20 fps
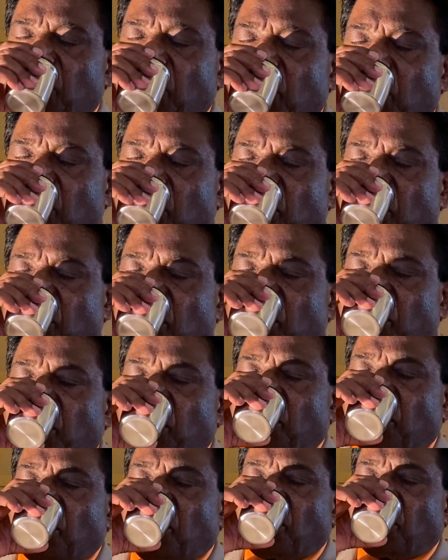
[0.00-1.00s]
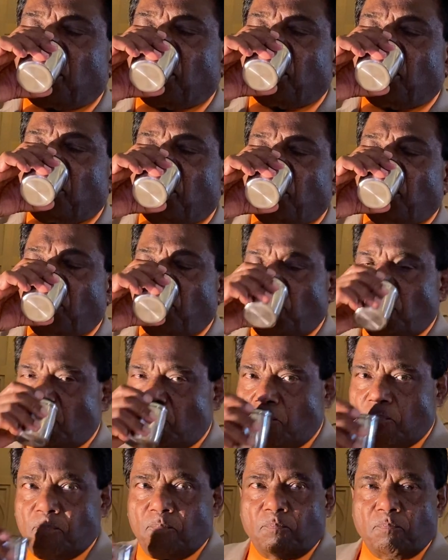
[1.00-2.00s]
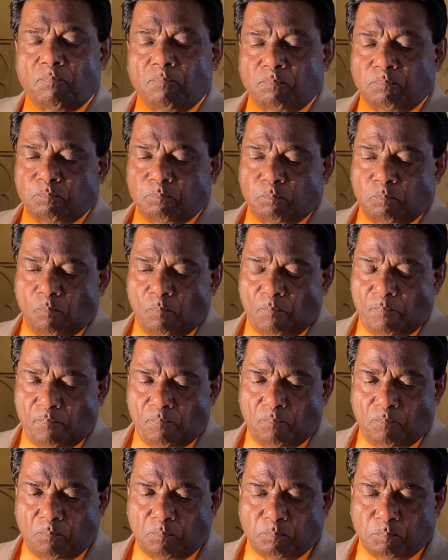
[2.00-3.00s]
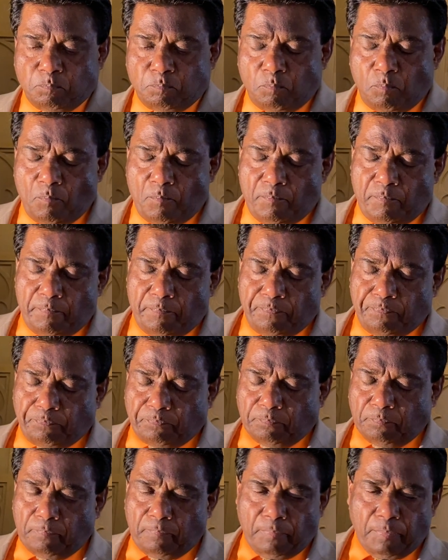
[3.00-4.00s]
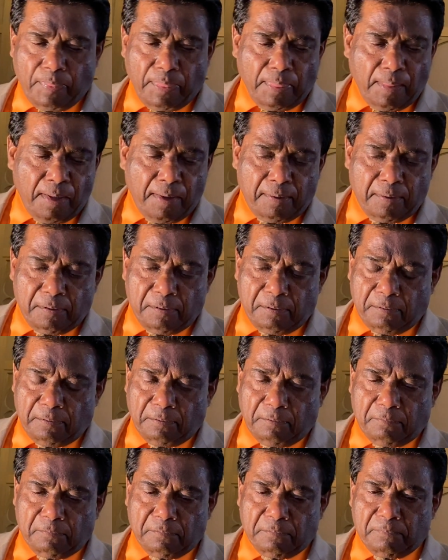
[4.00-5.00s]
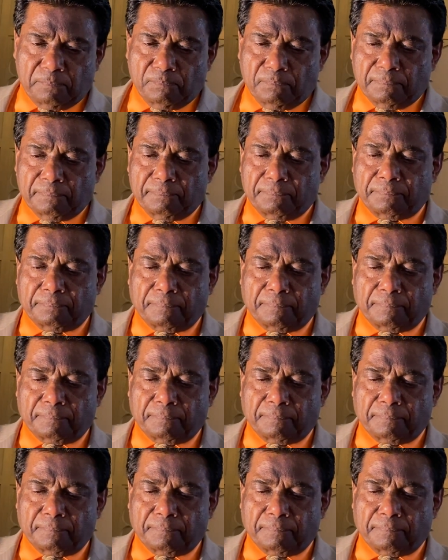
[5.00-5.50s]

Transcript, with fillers: word is substance Believe it. We are ready to receive in the name